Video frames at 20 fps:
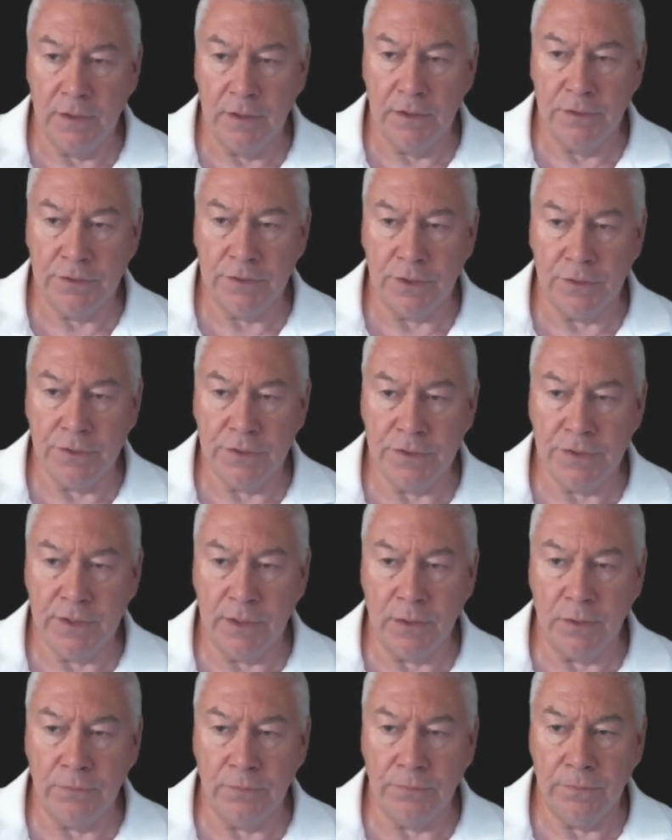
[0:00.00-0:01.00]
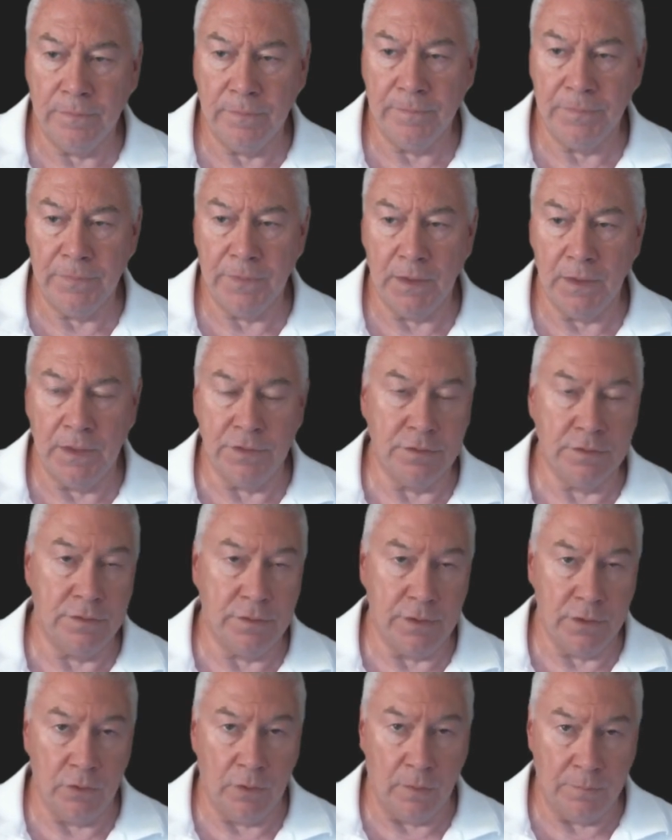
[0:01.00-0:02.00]
So self is
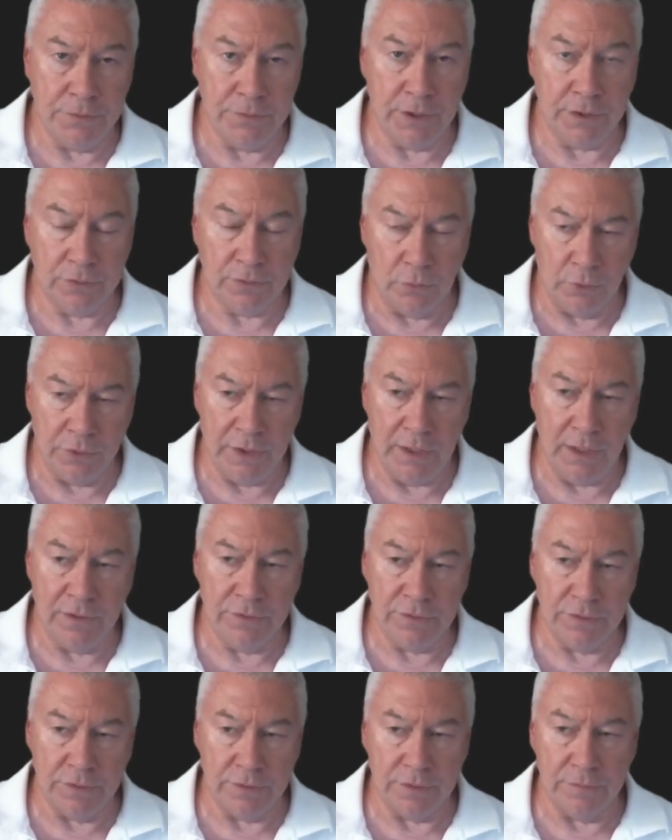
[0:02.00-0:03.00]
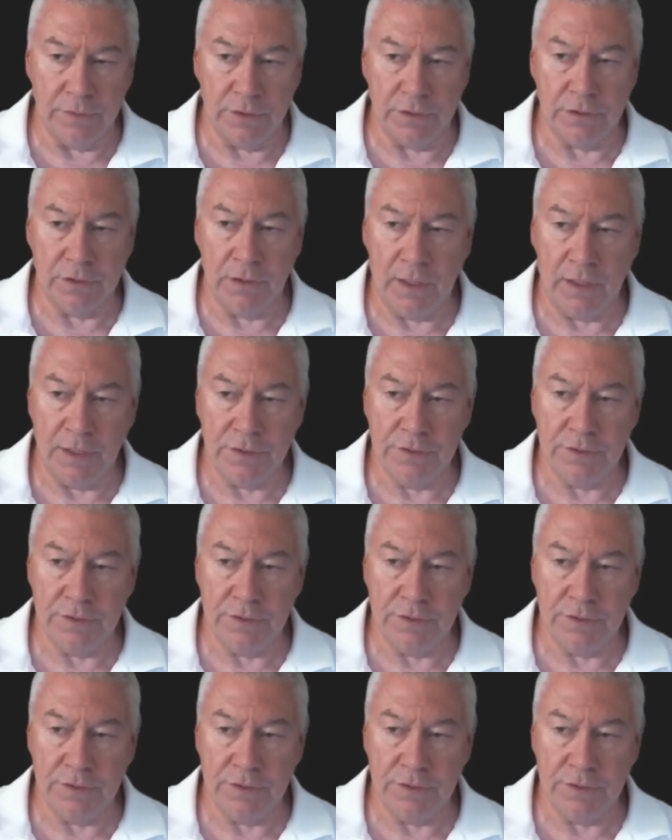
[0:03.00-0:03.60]
the object or the instance of this class.